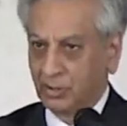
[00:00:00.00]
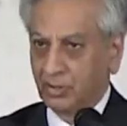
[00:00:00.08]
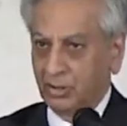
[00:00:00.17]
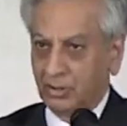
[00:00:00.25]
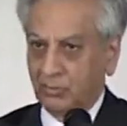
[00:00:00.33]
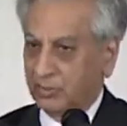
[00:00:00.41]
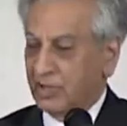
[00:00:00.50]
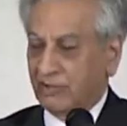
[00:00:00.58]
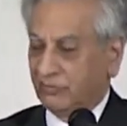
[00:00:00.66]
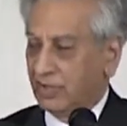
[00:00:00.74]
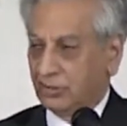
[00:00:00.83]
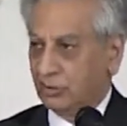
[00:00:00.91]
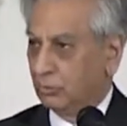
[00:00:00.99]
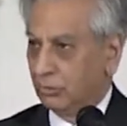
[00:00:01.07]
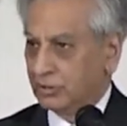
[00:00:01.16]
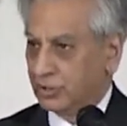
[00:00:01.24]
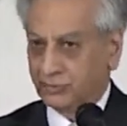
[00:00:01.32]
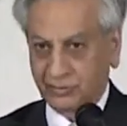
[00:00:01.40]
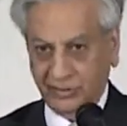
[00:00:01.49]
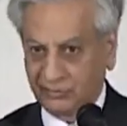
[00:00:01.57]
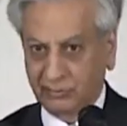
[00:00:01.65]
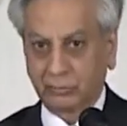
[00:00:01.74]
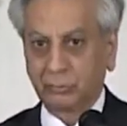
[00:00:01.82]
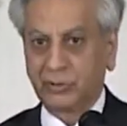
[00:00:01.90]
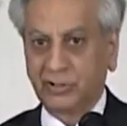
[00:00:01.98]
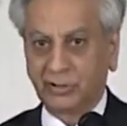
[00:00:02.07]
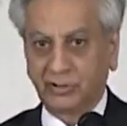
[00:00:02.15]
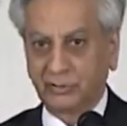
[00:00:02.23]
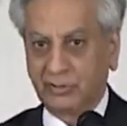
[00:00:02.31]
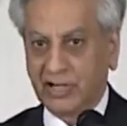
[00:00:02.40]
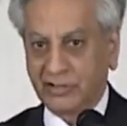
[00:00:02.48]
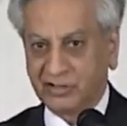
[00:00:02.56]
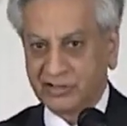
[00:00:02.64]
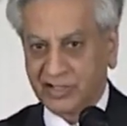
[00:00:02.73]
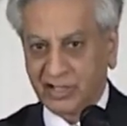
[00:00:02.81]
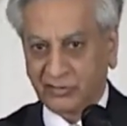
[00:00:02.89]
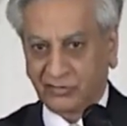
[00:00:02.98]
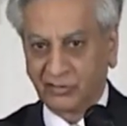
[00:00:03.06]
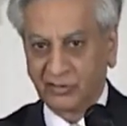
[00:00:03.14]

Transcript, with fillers: Uh, we have that in all countries, including in the United States.